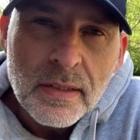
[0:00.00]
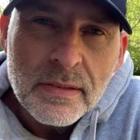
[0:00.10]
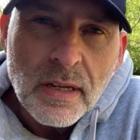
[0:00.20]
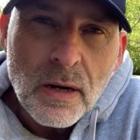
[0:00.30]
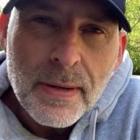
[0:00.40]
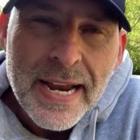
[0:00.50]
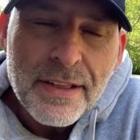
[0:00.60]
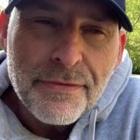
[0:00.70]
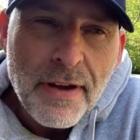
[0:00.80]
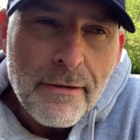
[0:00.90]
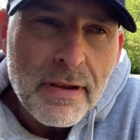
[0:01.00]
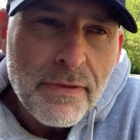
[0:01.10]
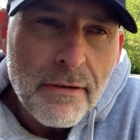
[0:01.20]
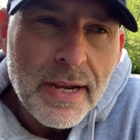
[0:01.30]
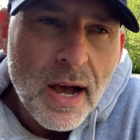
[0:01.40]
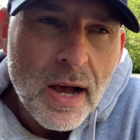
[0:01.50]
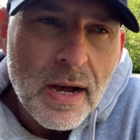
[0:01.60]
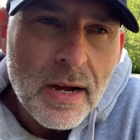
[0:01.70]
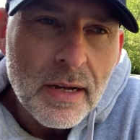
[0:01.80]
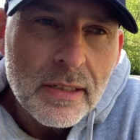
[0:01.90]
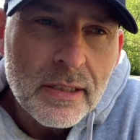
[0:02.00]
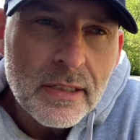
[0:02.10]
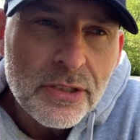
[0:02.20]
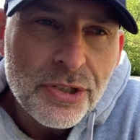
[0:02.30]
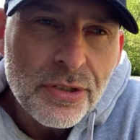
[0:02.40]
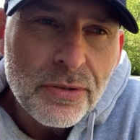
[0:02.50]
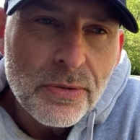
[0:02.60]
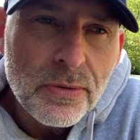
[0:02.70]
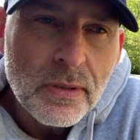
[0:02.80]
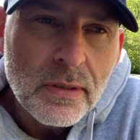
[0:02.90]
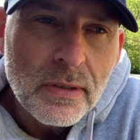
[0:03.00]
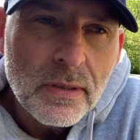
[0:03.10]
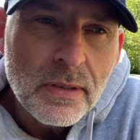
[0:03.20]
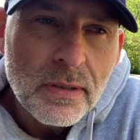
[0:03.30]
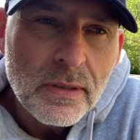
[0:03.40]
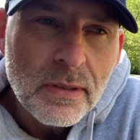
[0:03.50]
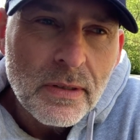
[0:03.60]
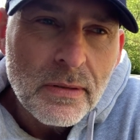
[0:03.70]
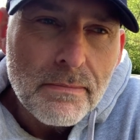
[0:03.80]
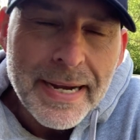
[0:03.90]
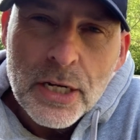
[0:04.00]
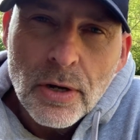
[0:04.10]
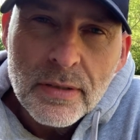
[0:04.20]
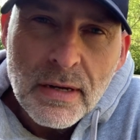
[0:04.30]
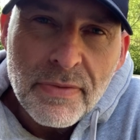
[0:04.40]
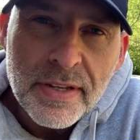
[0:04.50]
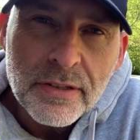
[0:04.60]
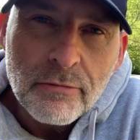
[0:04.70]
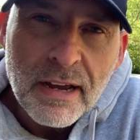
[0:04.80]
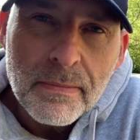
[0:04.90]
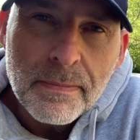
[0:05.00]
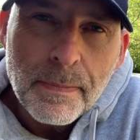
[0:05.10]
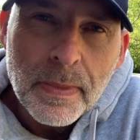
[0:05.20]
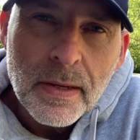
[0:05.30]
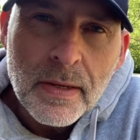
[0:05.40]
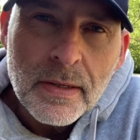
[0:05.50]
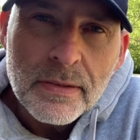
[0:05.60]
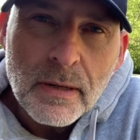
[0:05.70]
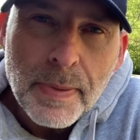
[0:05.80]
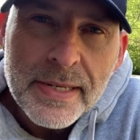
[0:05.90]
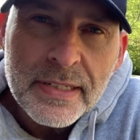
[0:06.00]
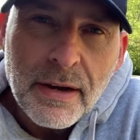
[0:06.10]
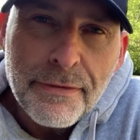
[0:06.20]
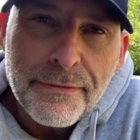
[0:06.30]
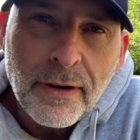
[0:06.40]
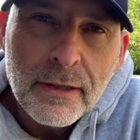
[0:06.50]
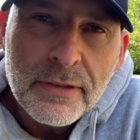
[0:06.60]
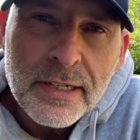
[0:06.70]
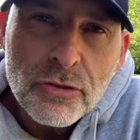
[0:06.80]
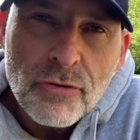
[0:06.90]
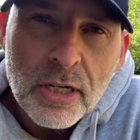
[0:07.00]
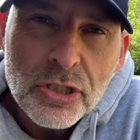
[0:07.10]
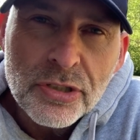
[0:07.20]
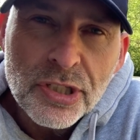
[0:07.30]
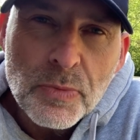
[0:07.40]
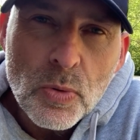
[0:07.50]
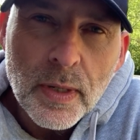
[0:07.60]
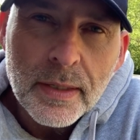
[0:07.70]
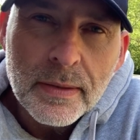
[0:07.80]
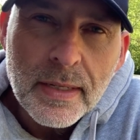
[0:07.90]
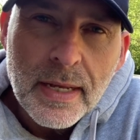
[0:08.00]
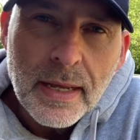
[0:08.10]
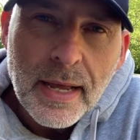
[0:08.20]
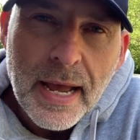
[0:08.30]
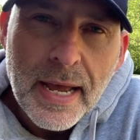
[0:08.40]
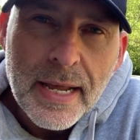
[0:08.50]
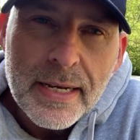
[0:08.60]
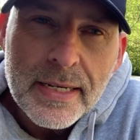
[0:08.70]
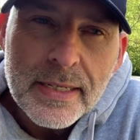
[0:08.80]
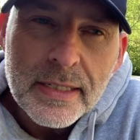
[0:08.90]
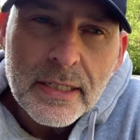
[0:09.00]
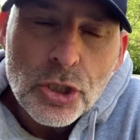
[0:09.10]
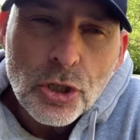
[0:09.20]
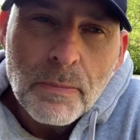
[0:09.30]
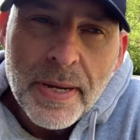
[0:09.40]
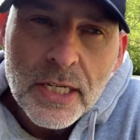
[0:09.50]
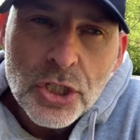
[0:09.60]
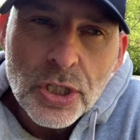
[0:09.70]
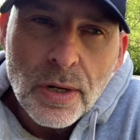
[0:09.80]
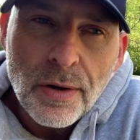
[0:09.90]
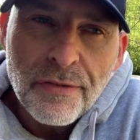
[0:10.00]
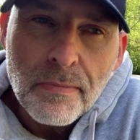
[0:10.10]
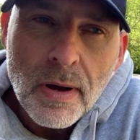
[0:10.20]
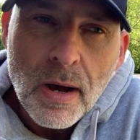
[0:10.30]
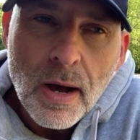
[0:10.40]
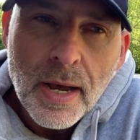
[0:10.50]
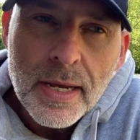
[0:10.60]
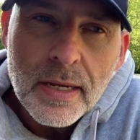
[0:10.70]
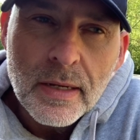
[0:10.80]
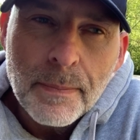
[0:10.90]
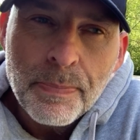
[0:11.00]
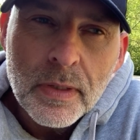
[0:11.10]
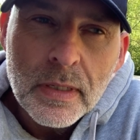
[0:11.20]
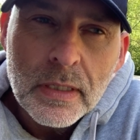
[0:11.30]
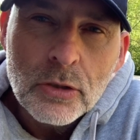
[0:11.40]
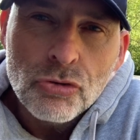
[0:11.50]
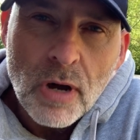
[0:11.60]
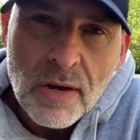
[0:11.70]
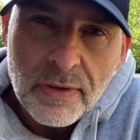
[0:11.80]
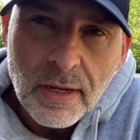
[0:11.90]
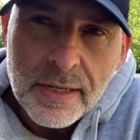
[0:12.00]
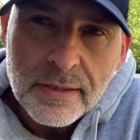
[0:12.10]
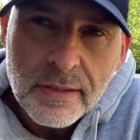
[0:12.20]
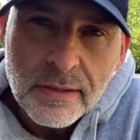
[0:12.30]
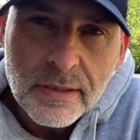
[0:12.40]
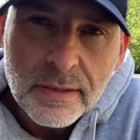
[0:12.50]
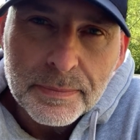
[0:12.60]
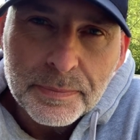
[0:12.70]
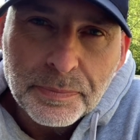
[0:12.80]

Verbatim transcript: So, and it's very, very hard to make contact with Instagram. So basically I followed the instructions this morning and took a picture of my driving license,